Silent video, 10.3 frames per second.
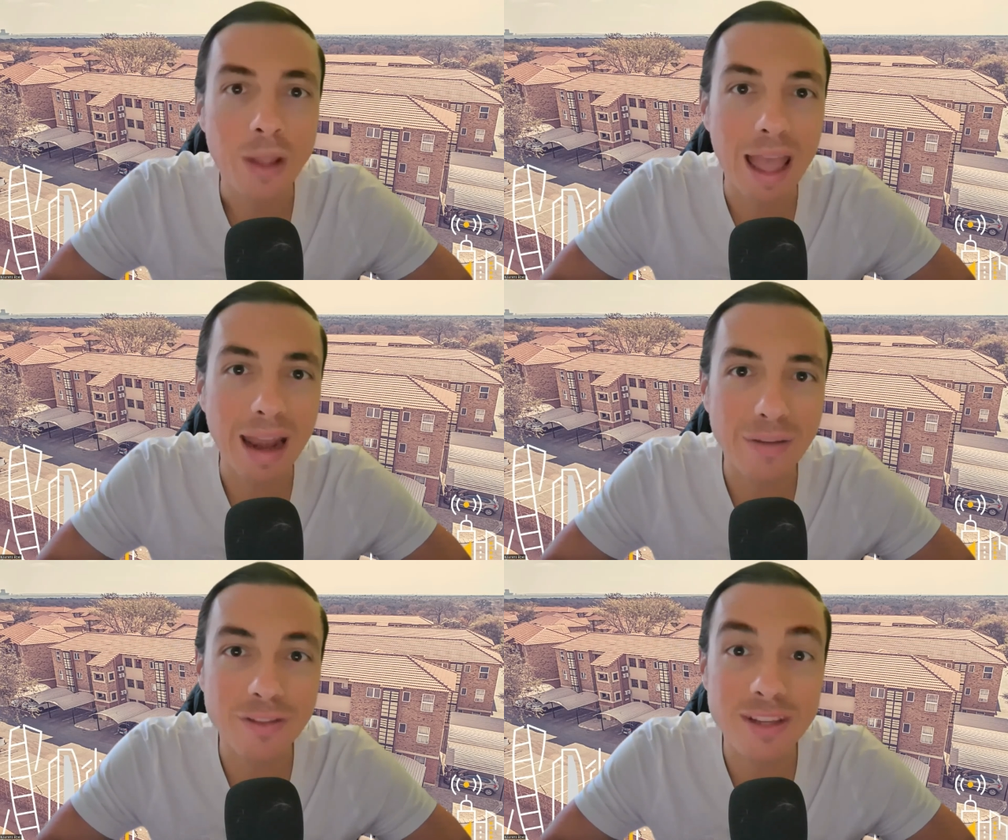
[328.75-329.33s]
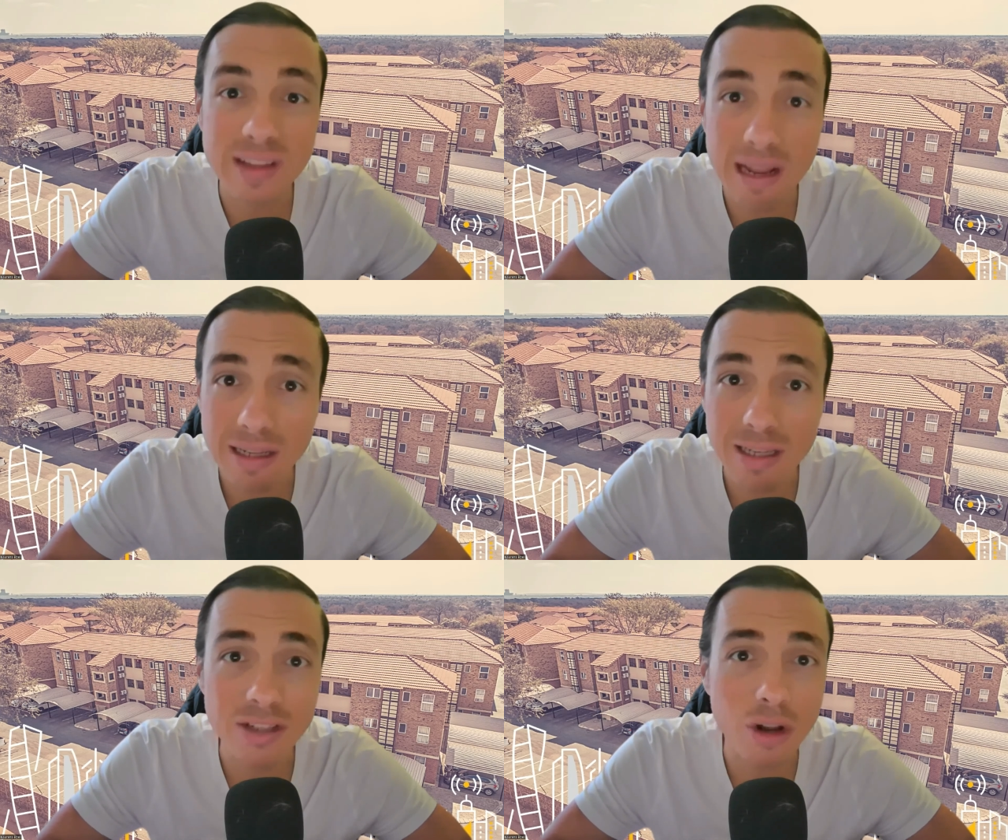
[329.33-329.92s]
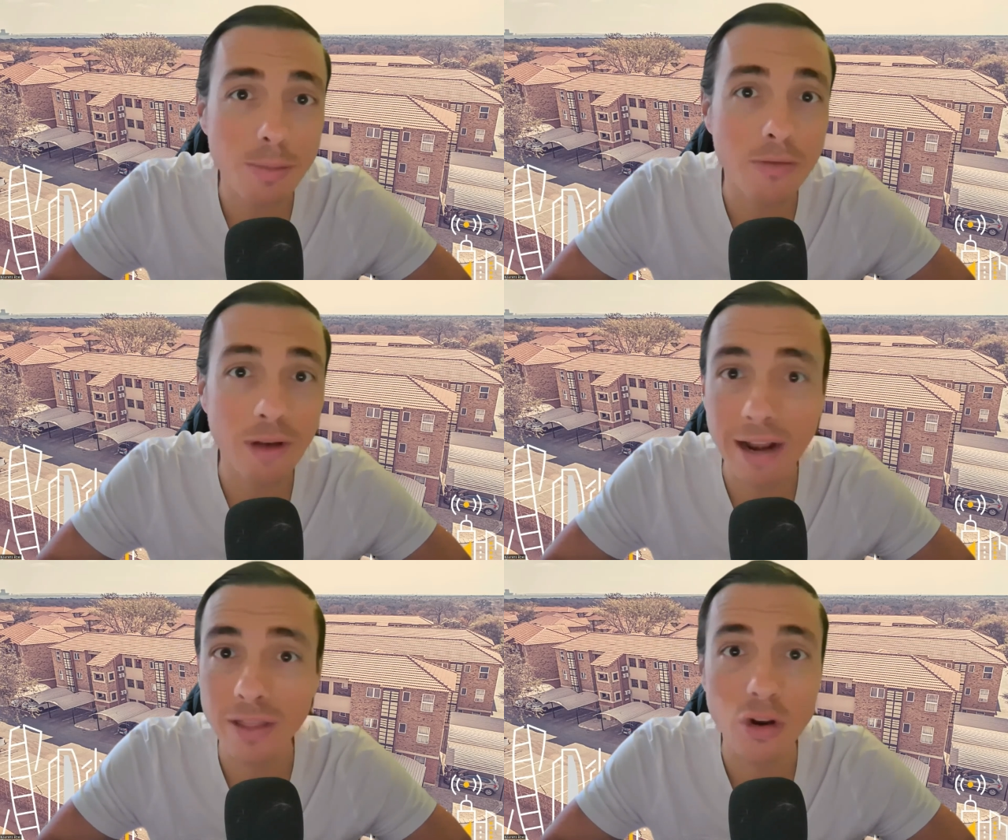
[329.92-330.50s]
And if the seller is not
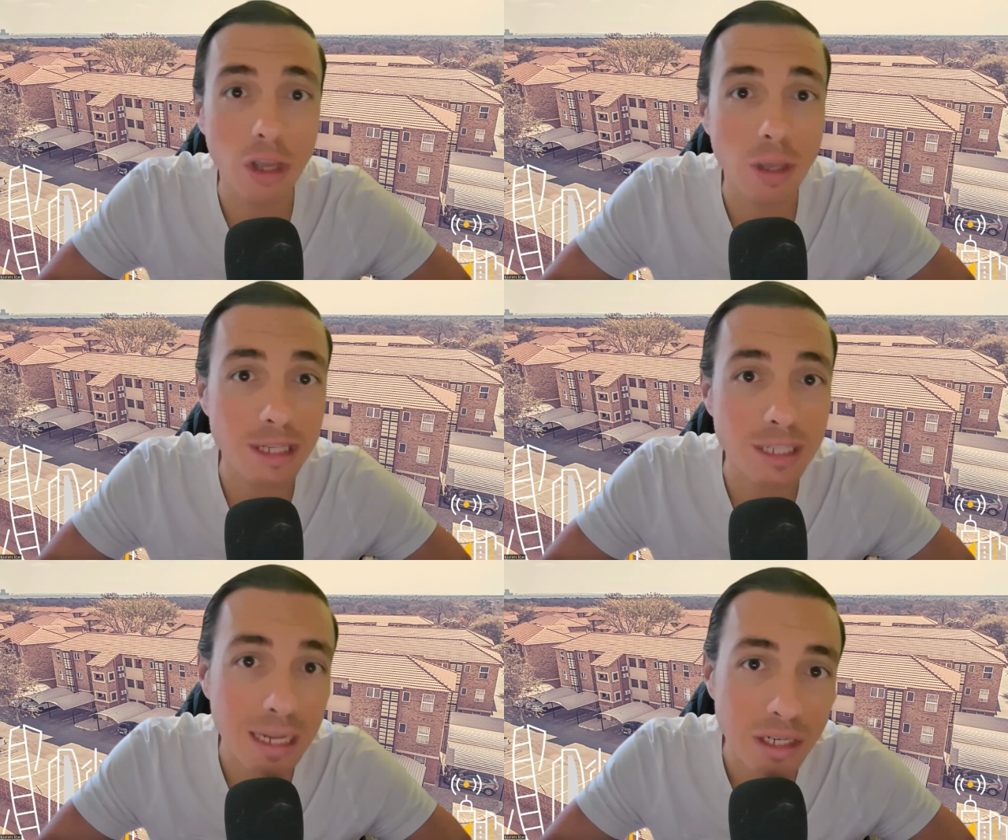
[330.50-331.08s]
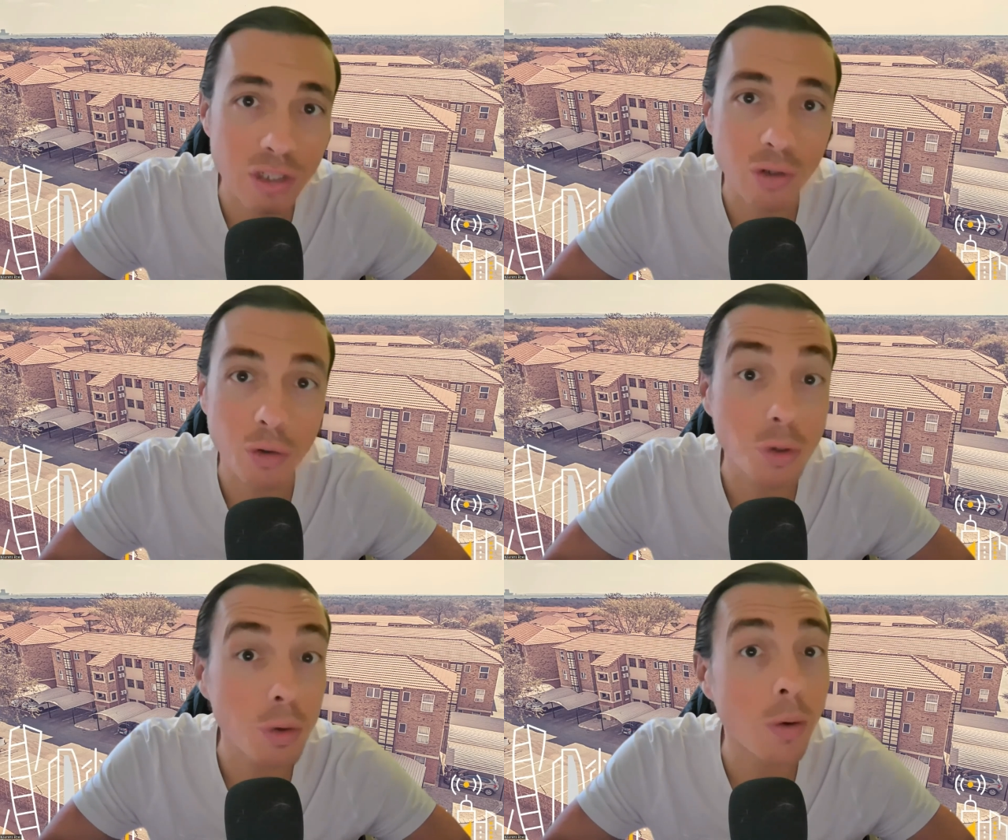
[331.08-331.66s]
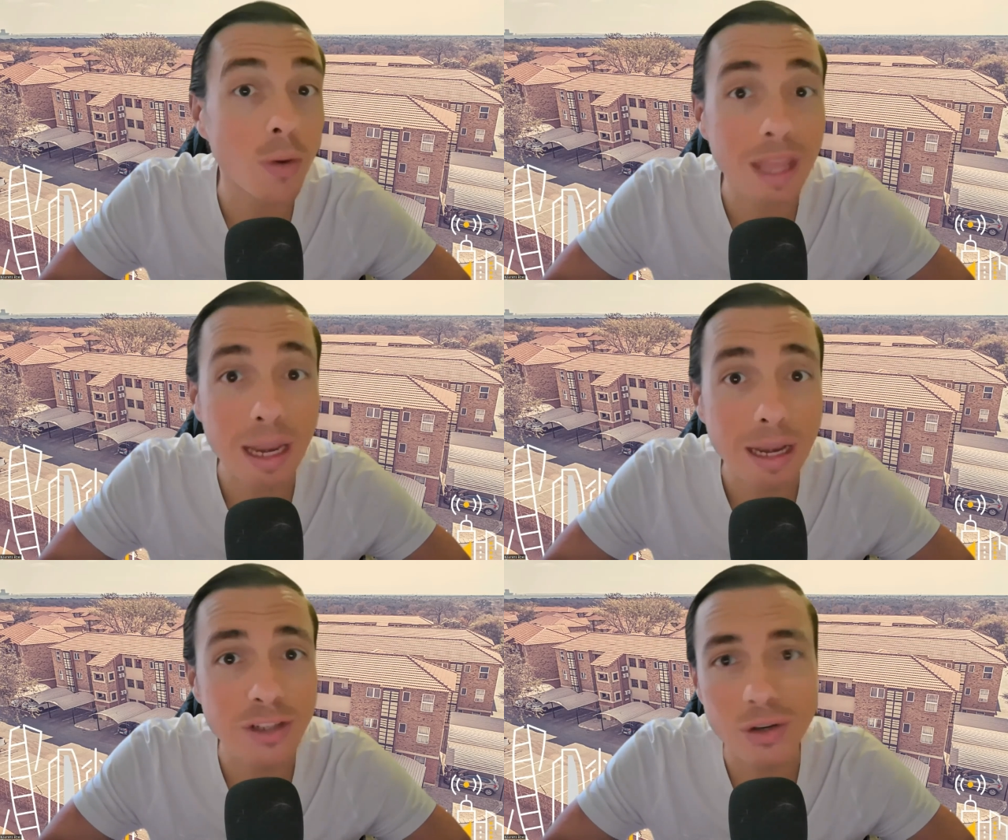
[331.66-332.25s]
providing the documentation or doing what
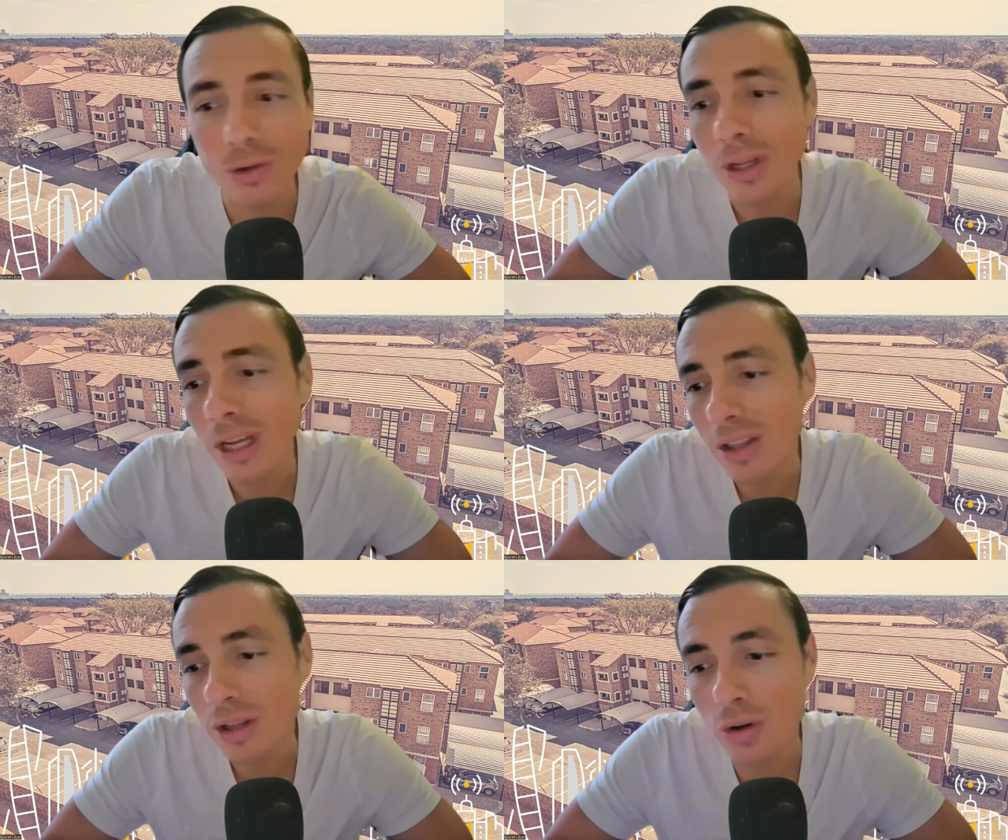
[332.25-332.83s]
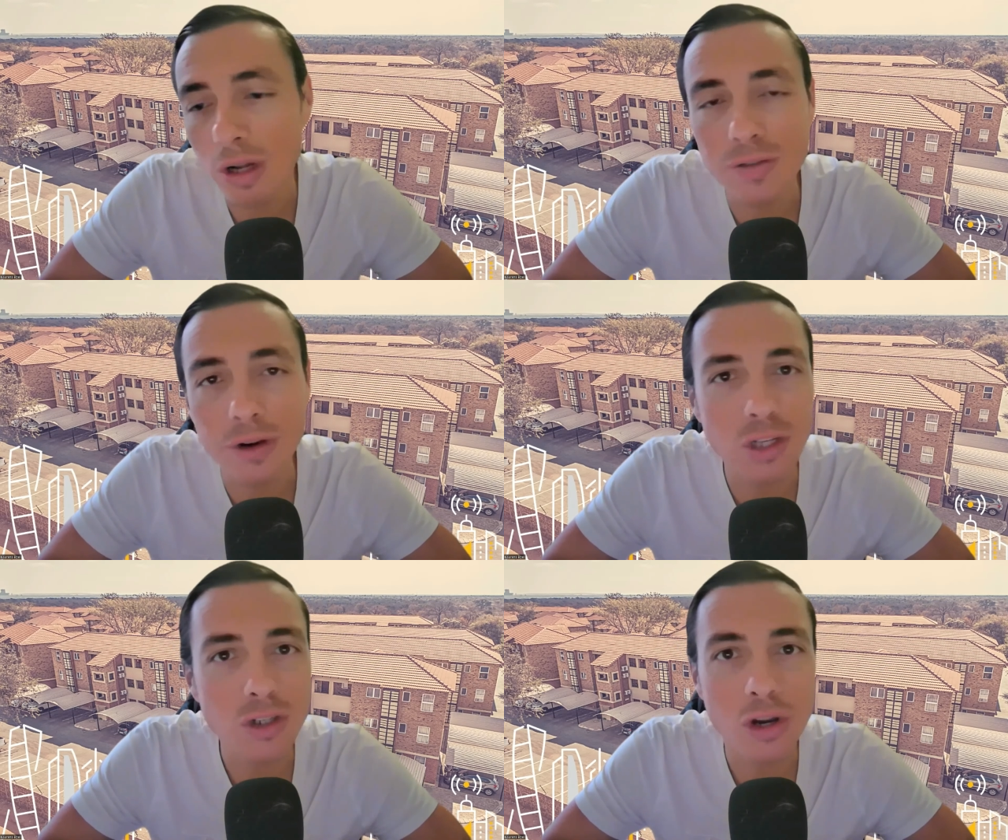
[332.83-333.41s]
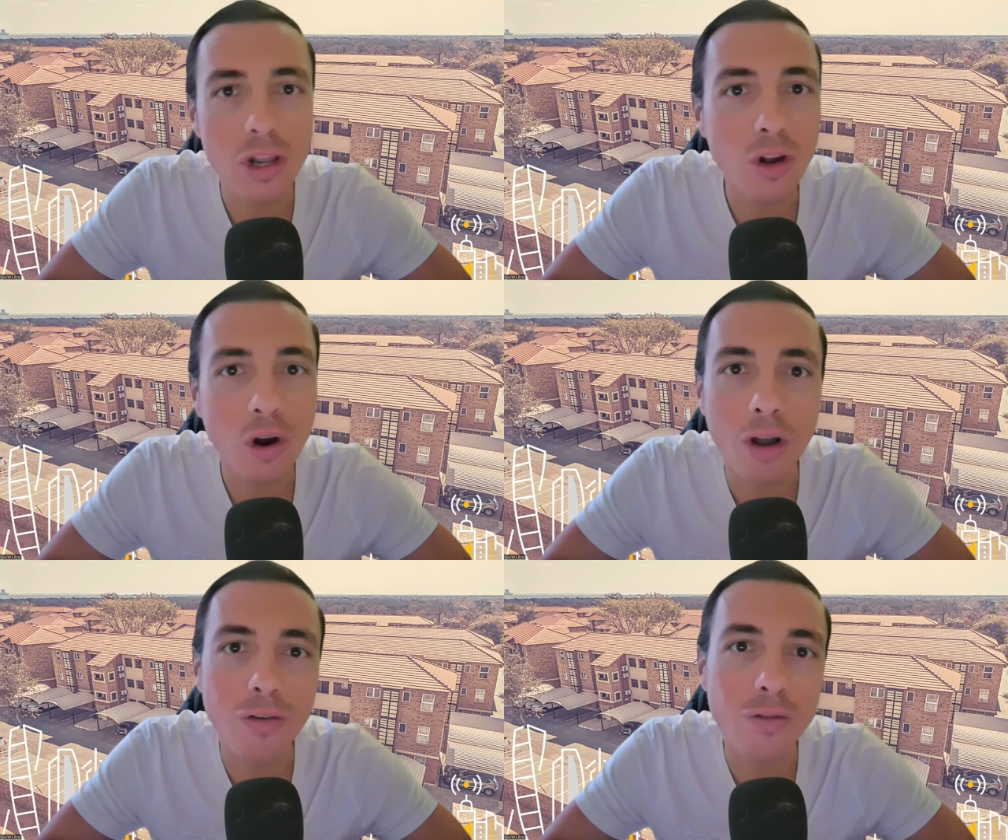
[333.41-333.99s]
they need to do, the transferring attorney
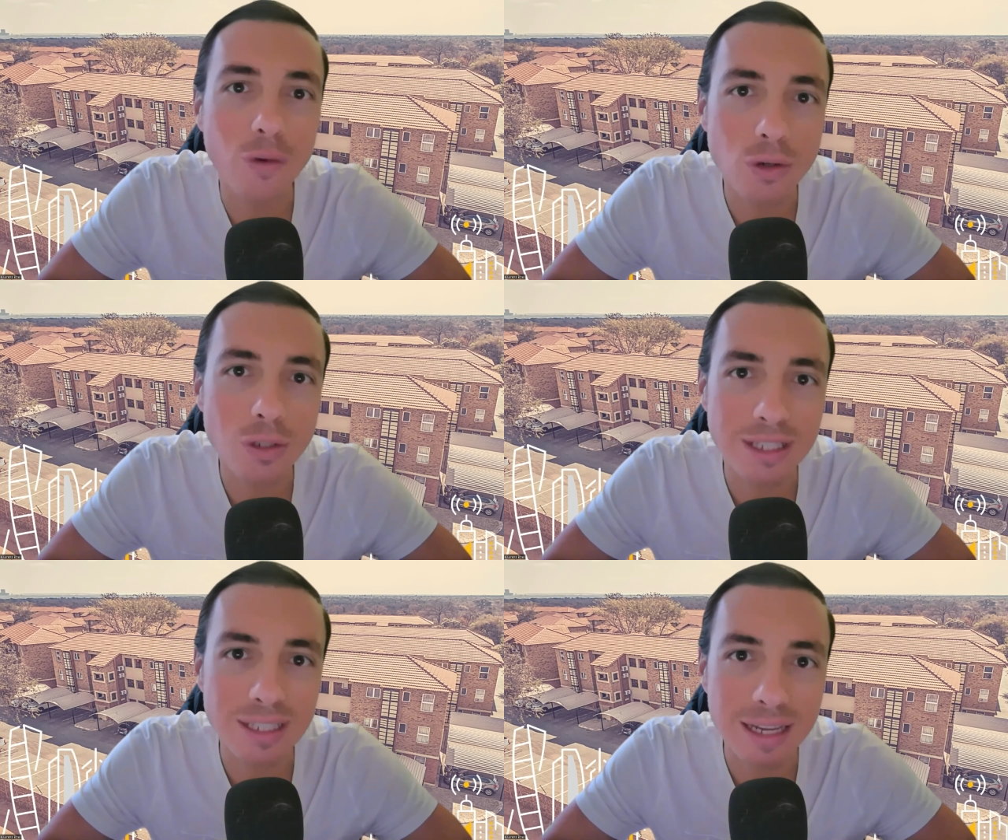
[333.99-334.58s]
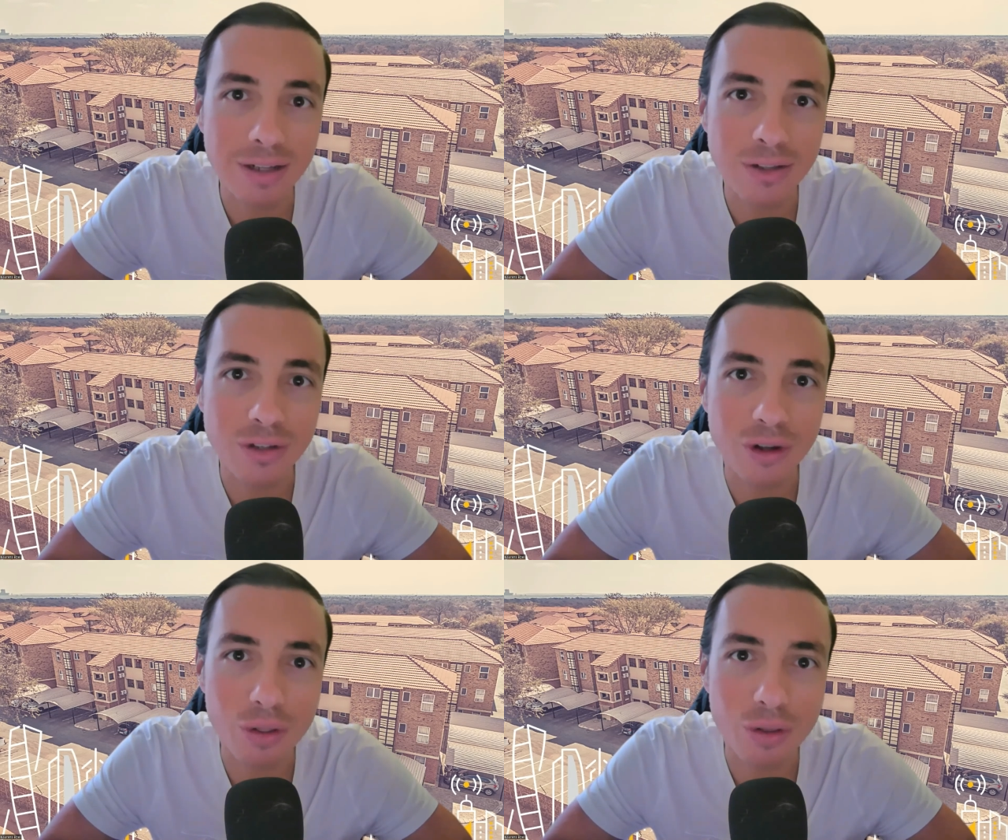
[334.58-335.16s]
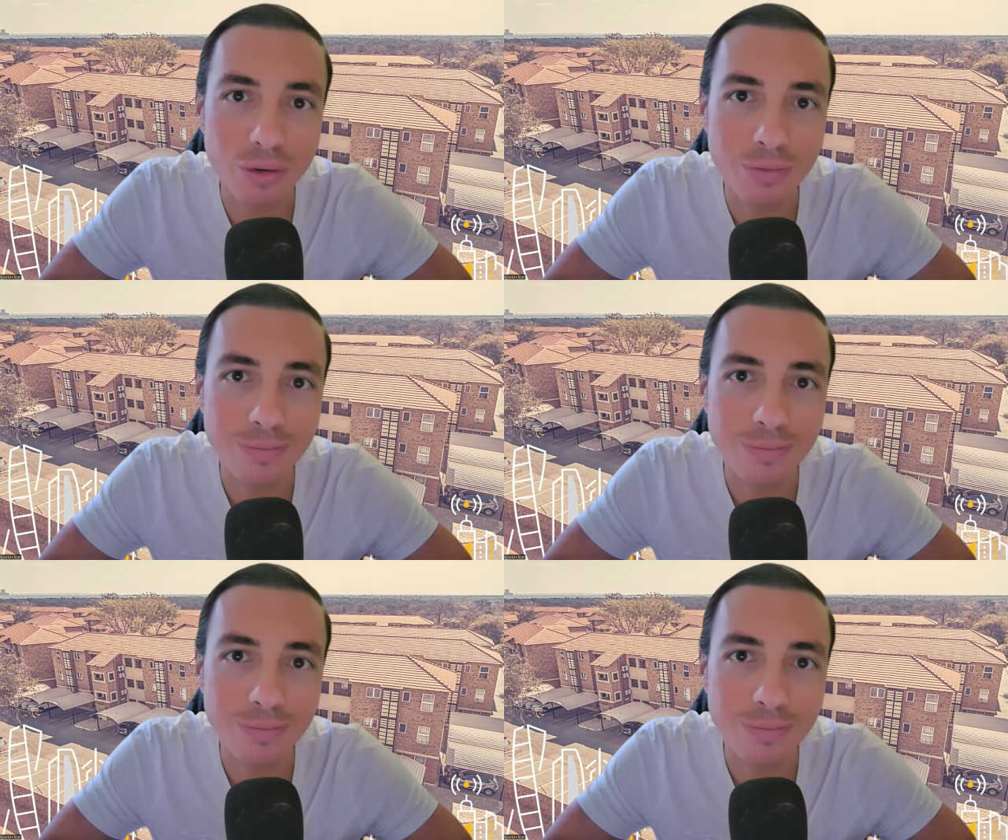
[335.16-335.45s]
can't force the sale to go through.